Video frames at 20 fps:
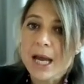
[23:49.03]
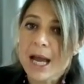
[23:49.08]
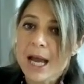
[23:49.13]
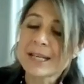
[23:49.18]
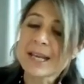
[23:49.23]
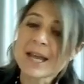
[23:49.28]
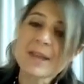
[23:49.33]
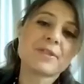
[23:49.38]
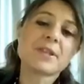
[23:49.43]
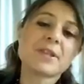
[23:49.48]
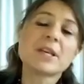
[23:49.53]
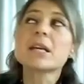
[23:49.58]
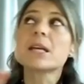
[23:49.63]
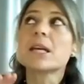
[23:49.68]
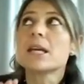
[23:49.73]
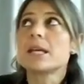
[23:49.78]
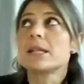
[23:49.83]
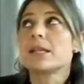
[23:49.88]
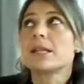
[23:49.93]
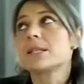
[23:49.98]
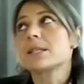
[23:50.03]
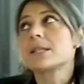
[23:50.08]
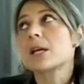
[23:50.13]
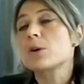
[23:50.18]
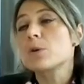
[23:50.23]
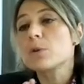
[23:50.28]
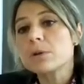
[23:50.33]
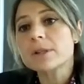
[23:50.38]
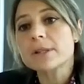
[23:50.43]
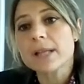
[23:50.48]
And I think it is a
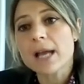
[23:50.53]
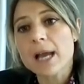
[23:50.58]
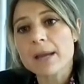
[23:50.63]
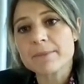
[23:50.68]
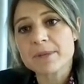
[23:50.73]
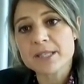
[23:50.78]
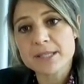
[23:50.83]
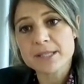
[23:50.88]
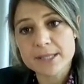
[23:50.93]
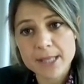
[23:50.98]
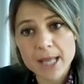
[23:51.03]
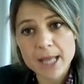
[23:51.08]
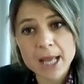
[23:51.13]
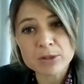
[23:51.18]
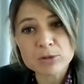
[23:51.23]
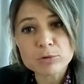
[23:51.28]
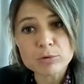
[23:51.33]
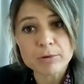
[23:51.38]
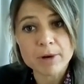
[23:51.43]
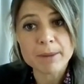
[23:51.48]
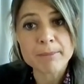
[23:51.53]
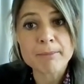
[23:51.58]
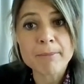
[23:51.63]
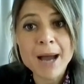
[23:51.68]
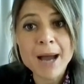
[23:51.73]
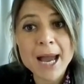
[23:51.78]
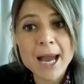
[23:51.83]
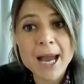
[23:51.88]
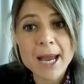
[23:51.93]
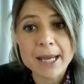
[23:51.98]
good time instead to
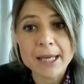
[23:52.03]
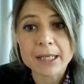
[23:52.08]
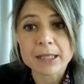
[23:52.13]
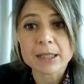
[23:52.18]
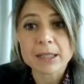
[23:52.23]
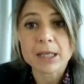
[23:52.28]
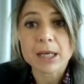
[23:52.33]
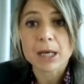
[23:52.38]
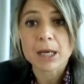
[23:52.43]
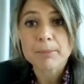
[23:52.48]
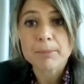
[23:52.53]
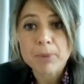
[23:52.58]
remind